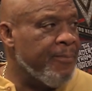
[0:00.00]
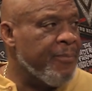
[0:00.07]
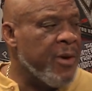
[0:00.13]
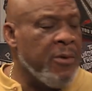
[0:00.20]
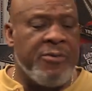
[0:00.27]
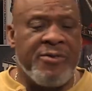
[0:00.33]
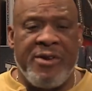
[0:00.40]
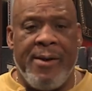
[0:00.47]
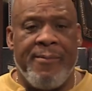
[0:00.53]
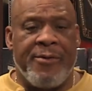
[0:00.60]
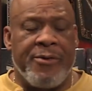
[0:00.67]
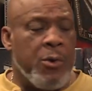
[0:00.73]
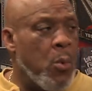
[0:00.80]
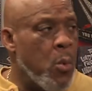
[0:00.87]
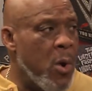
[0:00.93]
He was able
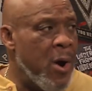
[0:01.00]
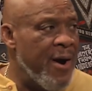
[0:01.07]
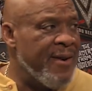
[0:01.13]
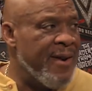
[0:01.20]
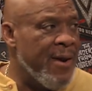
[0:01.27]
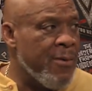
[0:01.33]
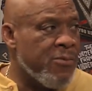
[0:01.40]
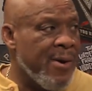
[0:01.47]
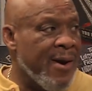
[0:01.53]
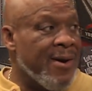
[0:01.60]
to wear that ring.